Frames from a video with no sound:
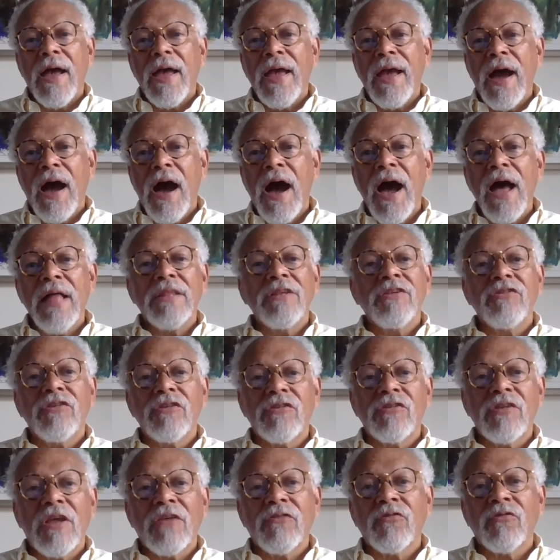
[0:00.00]
highly
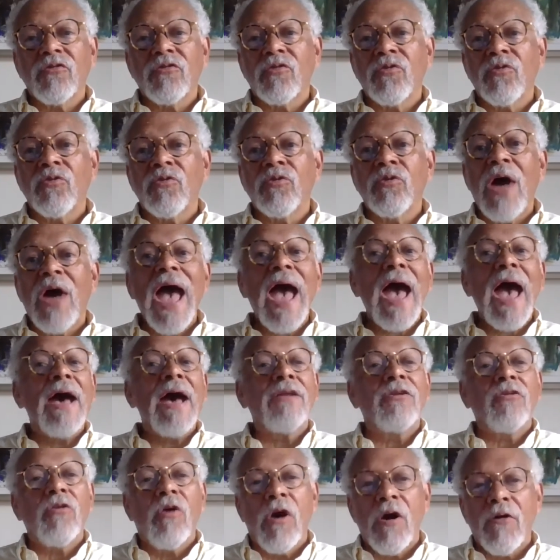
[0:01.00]
successful school
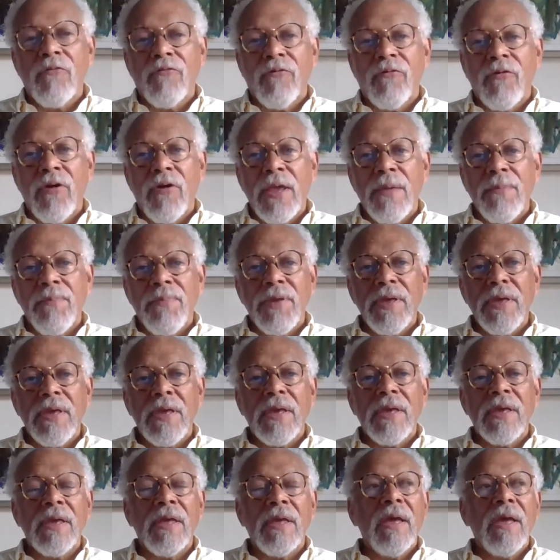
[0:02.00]
had to offer
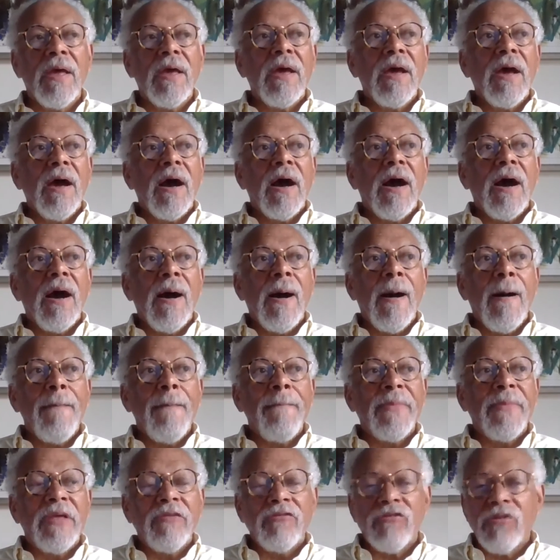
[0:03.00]
AP.
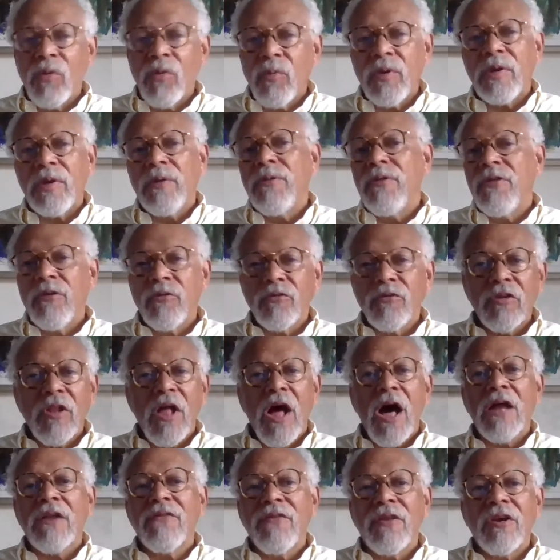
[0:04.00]
And so there was a
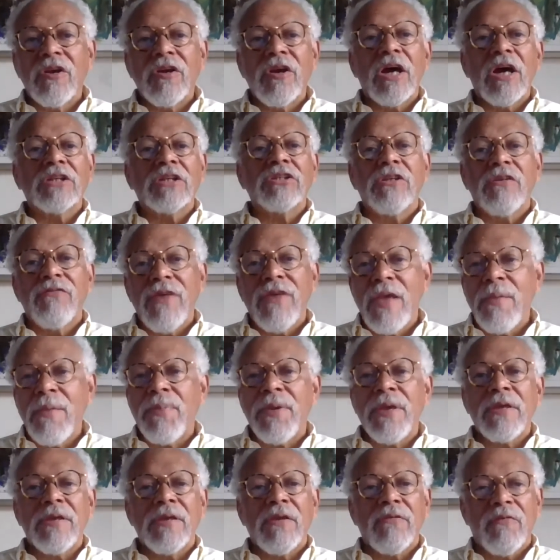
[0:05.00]
lot of introduction of AP
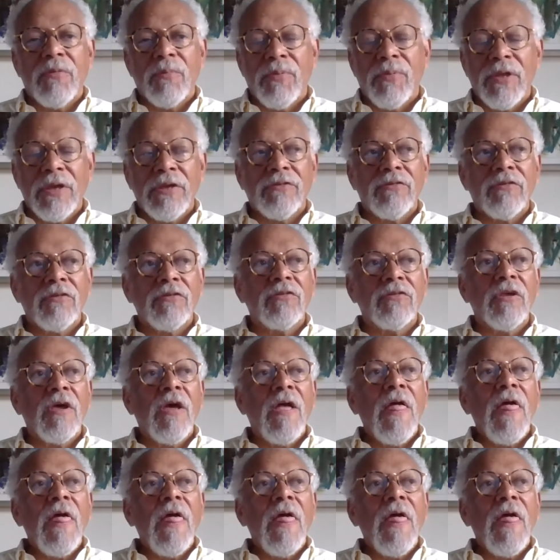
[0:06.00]
in different places.